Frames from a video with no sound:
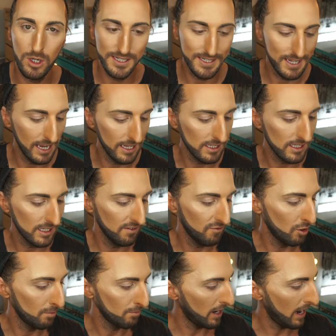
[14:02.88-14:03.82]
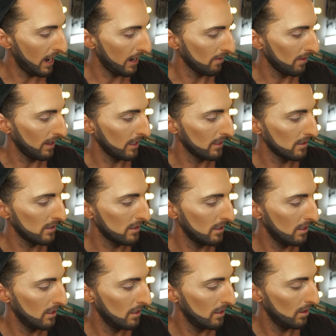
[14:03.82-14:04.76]
intensity from your highlights.
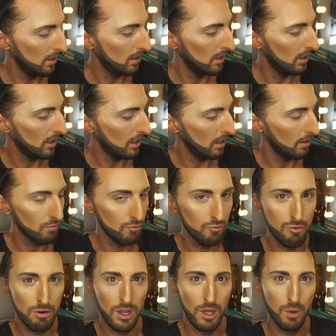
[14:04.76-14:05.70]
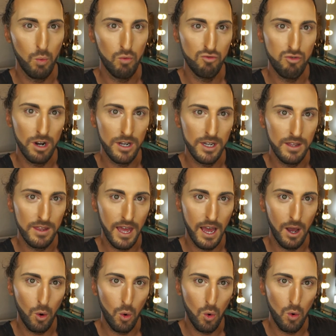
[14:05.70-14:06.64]
I'm really running
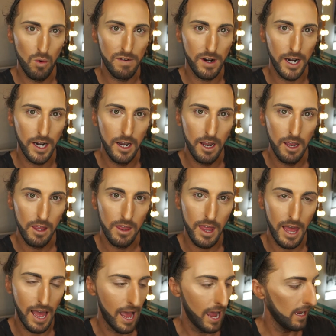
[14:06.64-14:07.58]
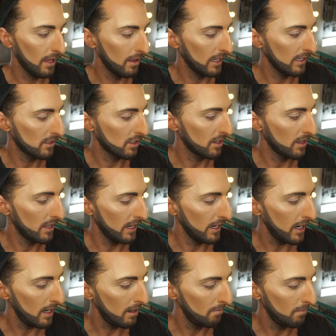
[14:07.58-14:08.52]
that over the highlighter
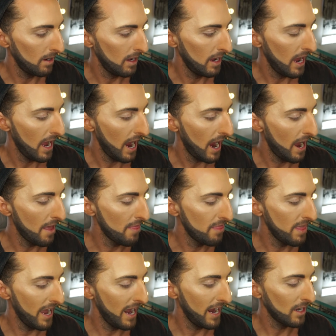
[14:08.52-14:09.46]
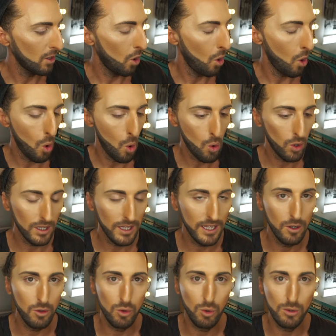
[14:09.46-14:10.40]
there, and then only
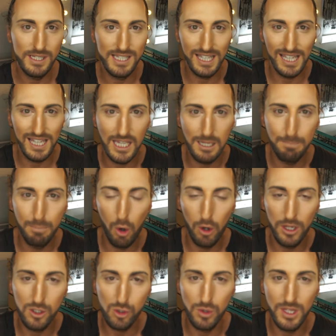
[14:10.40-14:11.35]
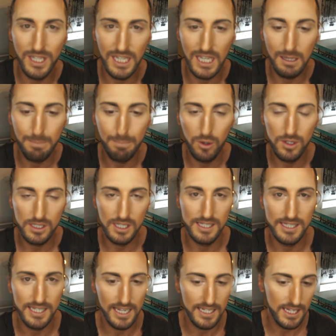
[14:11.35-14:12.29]
on those key points. So the key points I
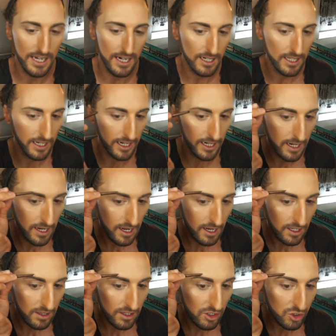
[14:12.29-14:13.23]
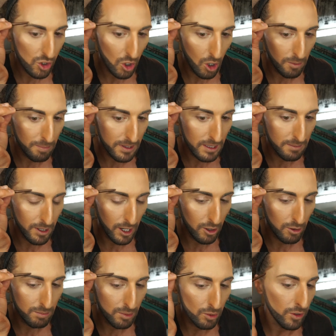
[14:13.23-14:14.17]
said earlier, the top of the
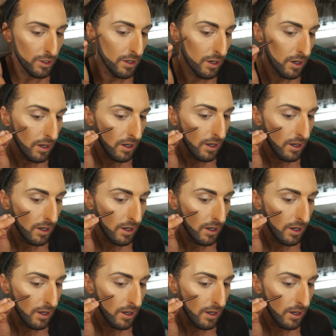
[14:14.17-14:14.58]
brow bone,